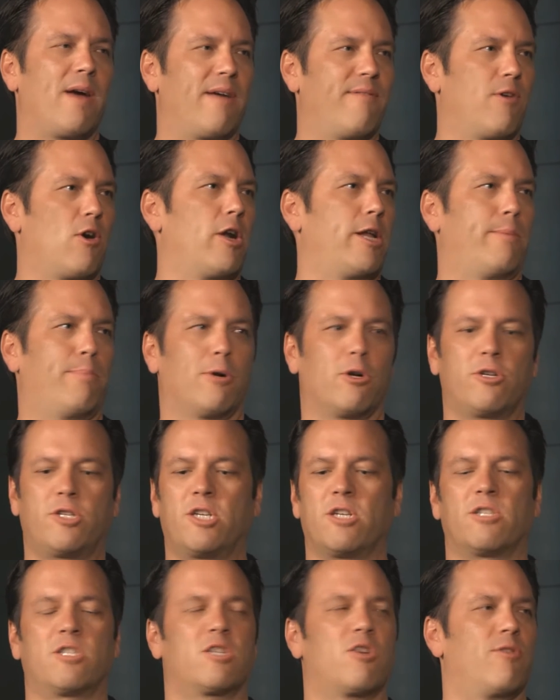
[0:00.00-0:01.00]
I've already
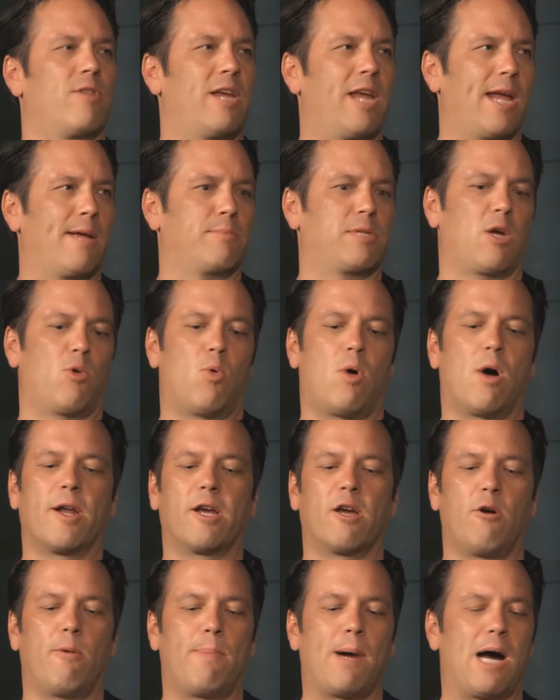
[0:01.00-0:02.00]
purchased or the games I want to go